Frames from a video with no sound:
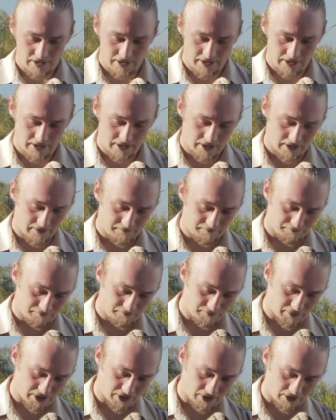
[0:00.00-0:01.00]

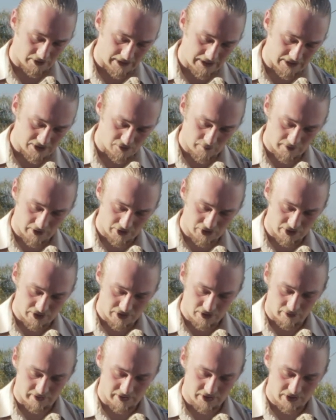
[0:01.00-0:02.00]
But in our case, we are
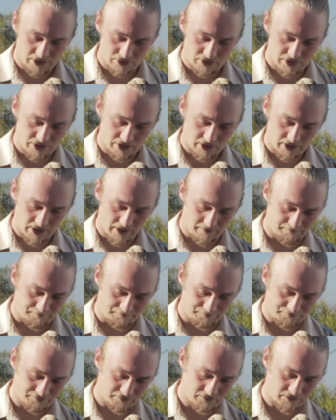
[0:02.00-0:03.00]
just going to stir it up.
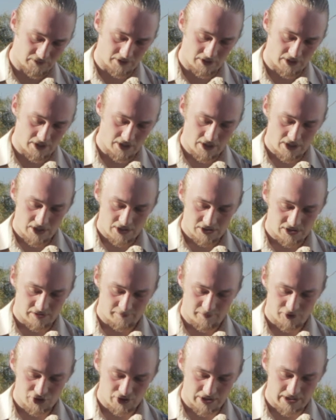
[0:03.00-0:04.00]
So you
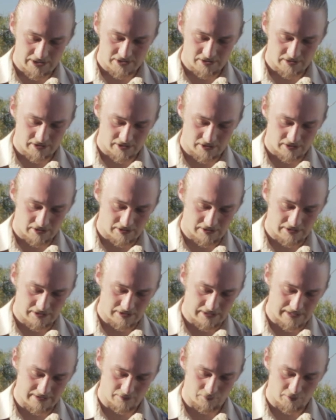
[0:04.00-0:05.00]
put your ice in there,
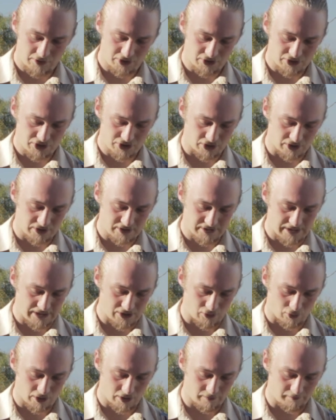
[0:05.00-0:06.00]
and then with your stir
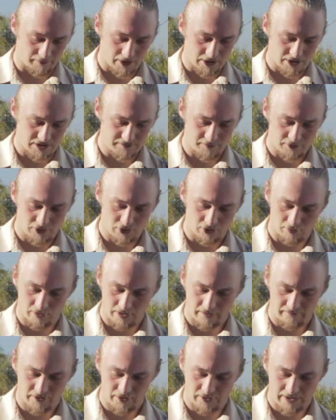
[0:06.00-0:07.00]
stick or your bar spoon or
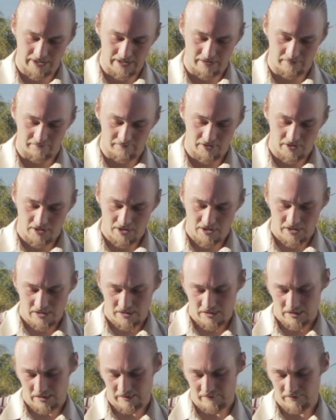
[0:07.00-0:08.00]
whatever you have,
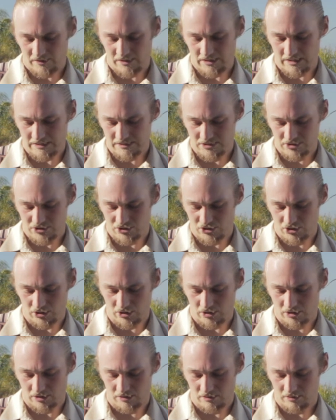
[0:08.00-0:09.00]
give it a nice
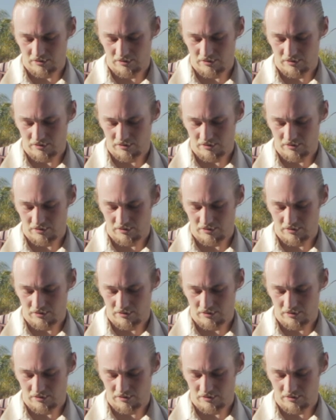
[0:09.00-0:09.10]
stir.